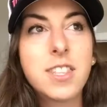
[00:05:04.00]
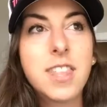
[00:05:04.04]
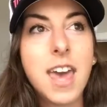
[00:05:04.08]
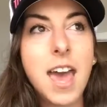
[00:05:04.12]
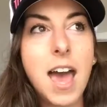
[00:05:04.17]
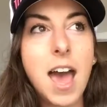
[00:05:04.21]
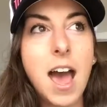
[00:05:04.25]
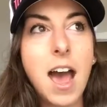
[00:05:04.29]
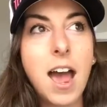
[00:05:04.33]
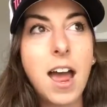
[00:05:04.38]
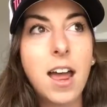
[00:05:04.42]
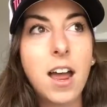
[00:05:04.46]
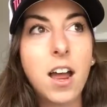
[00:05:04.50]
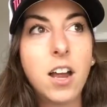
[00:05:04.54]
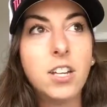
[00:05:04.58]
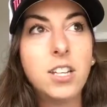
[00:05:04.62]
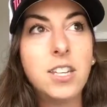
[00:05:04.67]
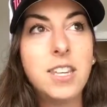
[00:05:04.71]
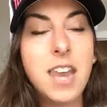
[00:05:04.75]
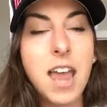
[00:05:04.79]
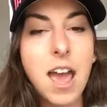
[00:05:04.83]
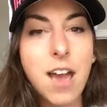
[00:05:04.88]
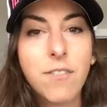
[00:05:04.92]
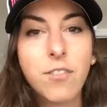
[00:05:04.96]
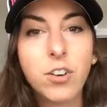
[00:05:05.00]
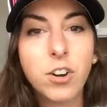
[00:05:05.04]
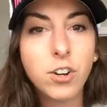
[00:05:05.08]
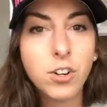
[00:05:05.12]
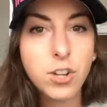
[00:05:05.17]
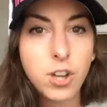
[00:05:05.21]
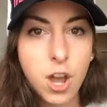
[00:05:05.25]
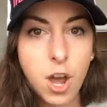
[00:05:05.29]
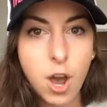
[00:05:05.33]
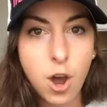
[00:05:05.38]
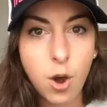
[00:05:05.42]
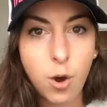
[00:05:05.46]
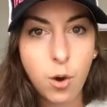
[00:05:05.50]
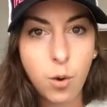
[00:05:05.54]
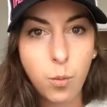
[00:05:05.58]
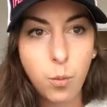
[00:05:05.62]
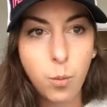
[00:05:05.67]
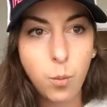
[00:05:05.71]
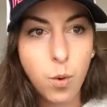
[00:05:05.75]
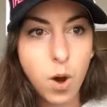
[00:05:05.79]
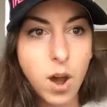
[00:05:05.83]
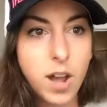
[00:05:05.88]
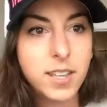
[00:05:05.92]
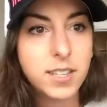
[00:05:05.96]
that never know
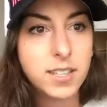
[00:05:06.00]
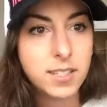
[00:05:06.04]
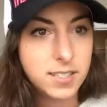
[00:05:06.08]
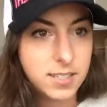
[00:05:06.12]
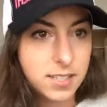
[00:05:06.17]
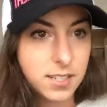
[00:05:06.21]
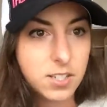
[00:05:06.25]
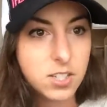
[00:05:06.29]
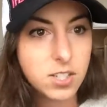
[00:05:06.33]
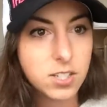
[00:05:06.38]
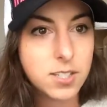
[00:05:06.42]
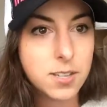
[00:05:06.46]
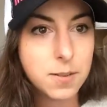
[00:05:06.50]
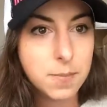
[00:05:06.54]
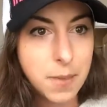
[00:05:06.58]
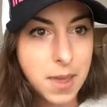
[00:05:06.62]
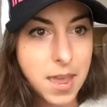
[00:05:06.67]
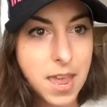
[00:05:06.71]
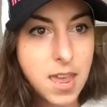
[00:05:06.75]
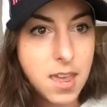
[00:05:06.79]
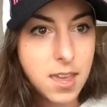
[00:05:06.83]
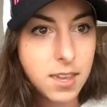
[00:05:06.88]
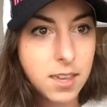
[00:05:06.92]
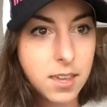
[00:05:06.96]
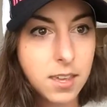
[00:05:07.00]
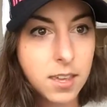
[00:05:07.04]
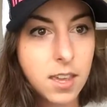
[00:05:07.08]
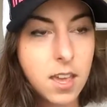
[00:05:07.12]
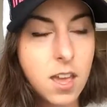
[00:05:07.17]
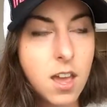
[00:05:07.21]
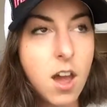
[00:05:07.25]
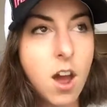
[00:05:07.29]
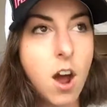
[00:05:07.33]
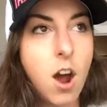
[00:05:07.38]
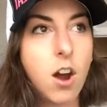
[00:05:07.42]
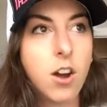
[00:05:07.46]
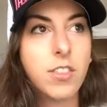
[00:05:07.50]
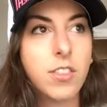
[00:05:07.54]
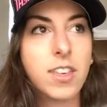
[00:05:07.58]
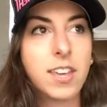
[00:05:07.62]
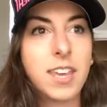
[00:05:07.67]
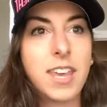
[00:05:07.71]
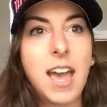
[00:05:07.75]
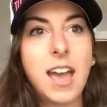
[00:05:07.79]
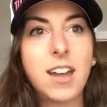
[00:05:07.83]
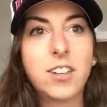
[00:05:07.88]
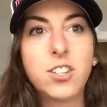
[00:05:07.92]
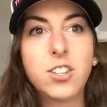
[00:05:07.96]
what decision to make are the
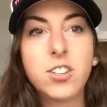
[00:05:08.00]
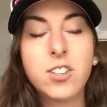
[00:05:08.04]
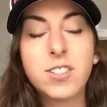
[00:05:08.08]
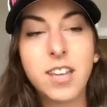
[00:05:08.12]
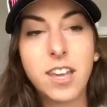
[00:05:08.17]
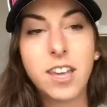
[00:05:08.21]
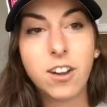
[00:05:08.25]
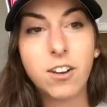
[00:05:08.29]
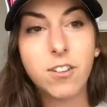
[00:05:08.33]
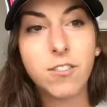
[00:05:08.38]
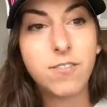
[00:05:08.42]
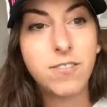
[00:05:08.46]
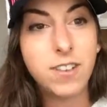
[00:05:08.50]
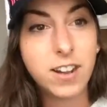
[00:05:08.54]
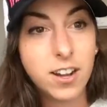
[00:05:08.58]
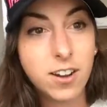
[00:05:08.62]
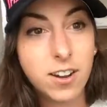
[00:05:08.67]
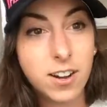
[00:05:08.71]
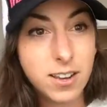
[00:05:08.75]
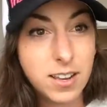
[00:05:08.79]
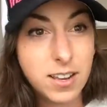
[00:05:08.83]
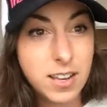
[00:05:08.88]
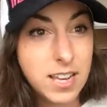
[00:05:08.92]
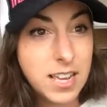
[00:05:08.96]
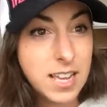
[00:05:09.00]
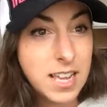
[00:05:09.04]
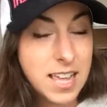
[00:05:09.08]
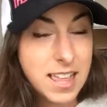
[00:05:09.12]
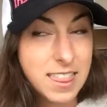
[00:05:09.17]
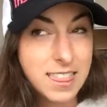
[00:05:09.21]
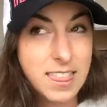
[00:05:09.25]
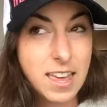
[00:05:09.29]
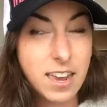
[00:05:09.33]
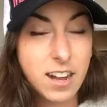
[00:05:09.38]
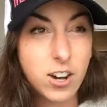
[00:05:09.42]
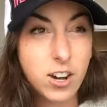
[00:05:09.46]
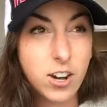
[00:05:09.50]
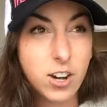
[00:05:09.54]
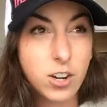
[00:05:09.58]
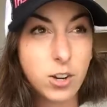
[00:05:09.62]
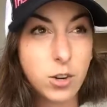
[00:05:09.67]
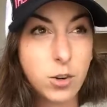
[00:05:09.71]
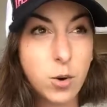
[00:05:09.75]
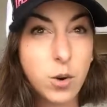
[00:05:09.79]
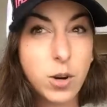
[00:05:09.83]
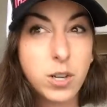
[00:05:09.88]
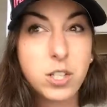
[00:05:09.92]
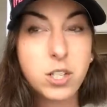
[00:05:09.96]
catchers that are
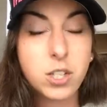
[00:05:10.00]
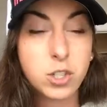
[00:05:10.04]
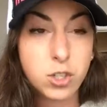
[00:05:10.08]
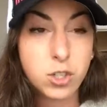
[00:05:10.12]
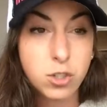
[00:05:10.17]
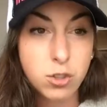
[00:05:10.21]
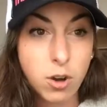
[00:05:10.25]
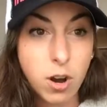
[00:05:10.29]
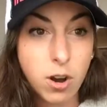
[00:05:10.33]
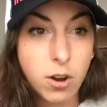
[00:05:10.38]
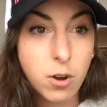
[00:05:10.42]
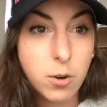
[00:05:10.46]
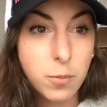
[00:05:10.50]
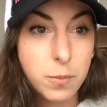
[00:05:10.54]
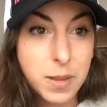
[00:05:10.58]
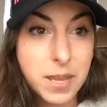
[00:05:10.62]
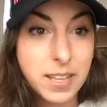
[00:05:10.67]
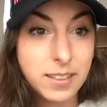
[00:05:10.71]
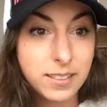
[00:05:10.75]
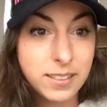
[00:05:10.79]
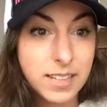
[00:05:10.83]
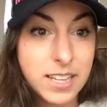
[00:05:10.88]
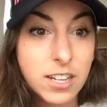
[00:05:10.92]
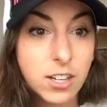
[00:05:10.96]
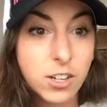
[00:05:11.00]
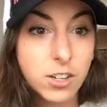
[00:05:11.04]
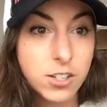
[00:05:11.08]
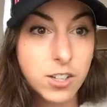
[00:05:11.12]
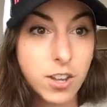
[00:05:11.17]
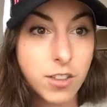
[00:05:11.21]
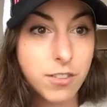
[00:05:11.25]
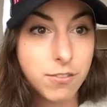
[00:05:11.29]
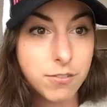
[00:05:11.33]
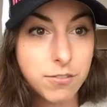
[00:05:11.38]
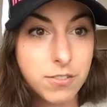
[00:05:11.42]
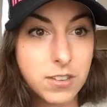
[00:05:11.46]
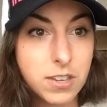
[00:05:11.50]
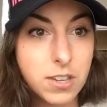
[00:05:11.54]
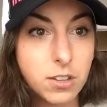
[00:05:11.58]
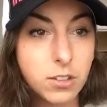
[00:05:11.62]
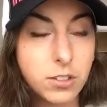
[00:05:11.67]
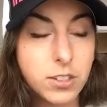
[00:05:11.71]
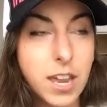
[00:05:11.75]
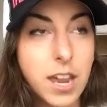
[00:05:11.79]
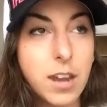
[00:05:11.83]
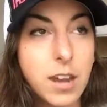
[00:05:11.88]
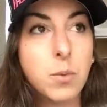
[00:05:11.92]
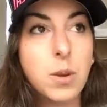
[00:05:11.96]
going to struggle being leaders on the
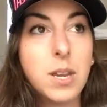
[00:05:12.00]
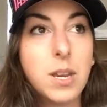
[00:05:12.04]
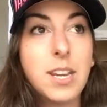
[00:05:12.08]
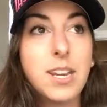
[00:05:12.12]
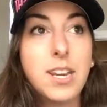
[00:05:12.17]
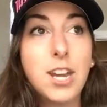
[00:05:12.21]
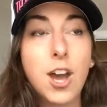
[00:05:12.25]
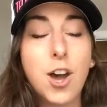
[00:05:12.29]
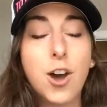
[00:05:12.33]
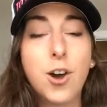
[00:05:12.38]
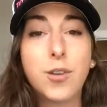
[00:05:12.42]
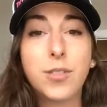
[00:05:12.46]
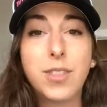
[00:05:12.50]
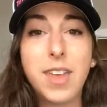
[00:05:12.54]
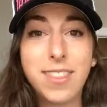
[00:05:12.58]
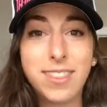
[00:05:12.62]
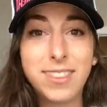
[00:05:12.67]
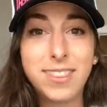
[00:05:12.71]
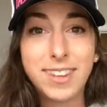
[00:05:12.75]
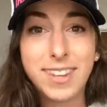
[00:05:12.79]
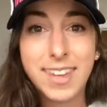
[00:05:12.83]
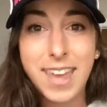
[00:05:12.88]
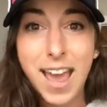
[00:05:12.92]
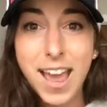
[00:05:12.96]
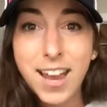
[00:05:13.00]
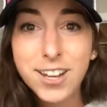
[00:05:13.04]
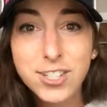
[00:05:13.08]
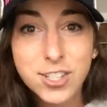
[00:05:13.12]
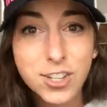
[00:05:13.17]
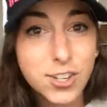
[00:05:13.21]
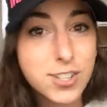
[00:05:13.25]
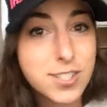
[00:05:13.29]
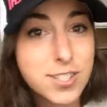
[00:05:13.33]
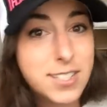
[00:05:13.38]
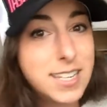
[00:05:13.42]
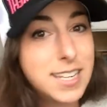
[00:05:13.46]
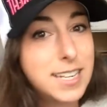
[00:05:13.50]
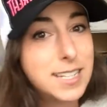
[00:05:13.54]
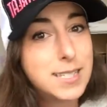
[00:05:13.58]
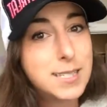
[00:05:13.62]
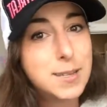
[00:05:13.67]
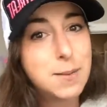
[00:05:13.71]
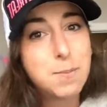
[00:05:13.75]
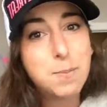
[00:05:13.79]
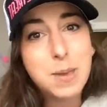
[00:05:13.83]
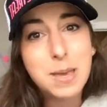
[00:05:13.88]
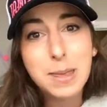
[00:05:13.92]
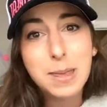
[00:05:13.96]
field. And we know that the catchers need
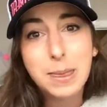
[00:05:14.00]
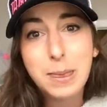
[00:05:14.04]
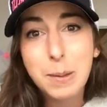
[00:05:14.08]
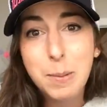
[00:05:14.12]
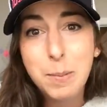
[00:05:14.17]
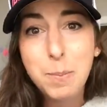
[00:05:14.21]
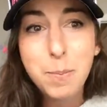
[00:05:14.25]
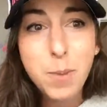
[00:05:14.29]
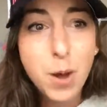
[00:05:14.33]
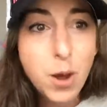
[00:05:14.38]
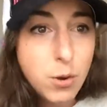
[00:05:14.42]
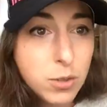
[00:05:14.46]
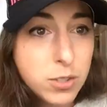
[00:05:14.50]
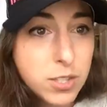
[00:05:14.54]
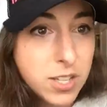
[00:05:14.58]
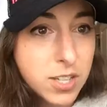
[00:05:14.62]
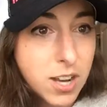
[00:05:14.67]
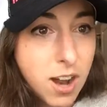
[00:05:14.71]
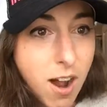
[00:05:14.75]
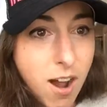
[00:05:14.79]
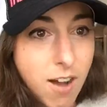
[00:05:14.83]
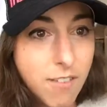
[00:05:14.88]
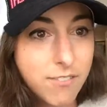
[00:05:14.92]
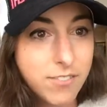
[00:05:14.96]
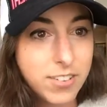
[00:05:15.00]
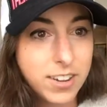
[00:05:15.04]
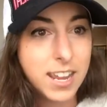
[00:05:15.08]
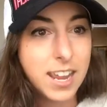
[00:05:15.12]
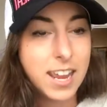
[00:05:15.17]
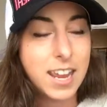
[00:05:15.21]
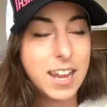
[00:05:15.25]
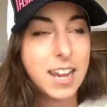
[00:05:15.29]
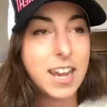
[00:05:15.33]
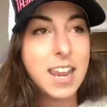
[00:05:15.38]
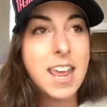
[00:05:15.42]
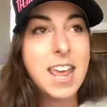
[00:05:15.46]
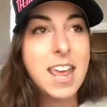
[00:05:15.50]
to be the most confident